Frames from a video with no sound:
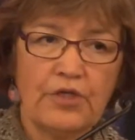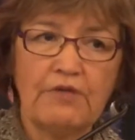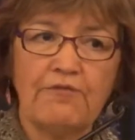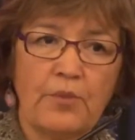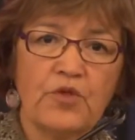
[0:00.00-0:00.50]

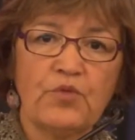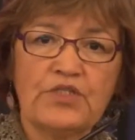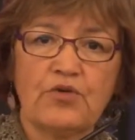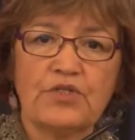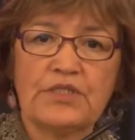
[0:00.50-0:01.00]
from the
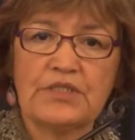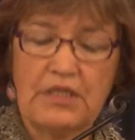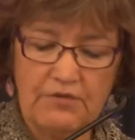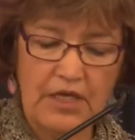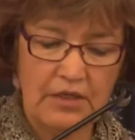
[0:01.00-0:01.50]
resources
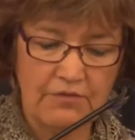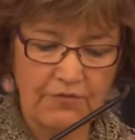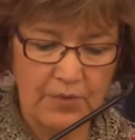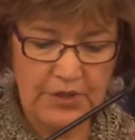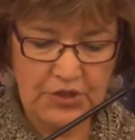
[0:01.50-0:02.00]
and
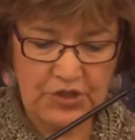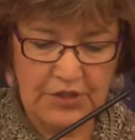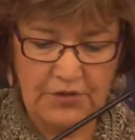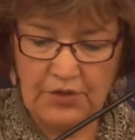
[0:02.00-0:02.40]
from each other,